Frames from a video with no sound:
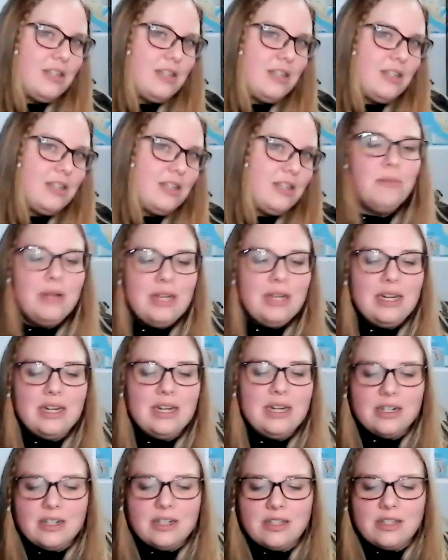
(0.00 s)
talk me
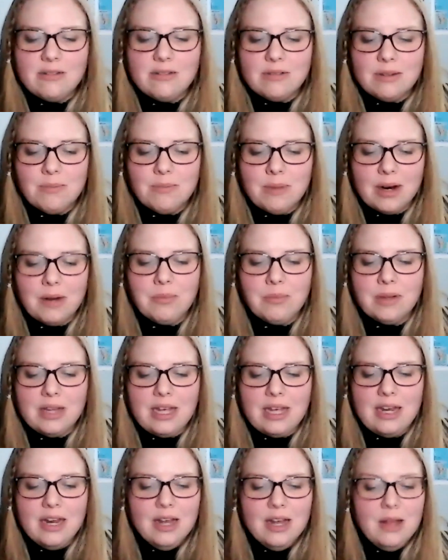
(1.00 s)
into. Oh, that's marmalade.
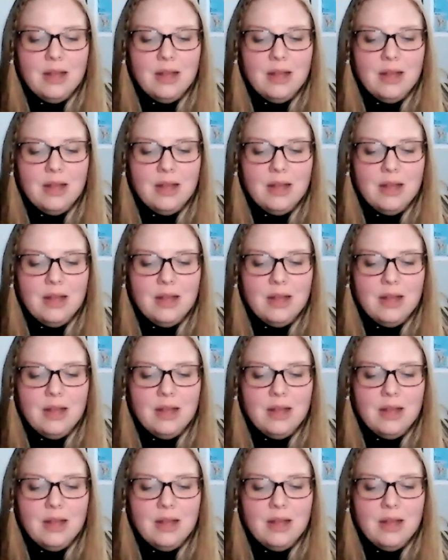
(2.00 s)
uh.